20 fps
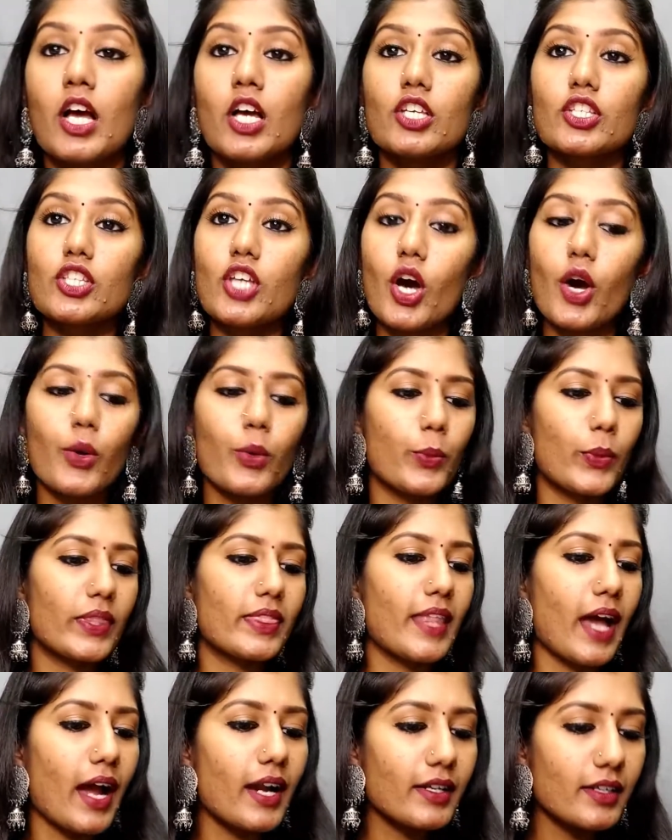So with
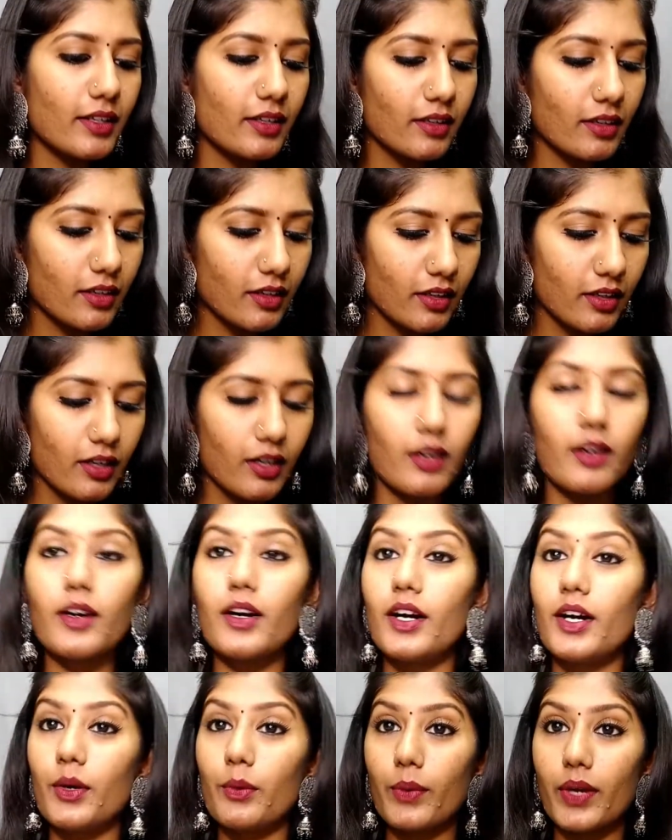that,
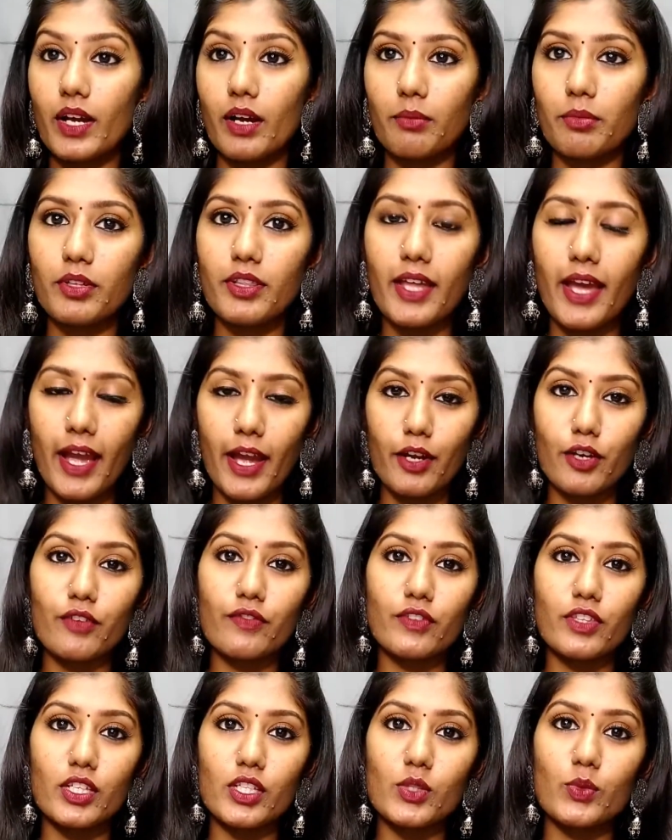we come to the end
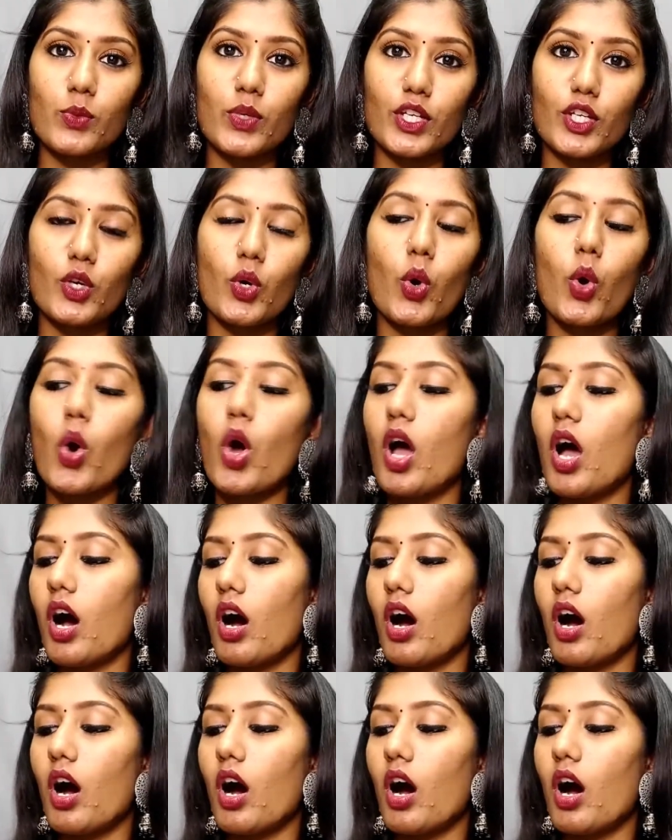of this video.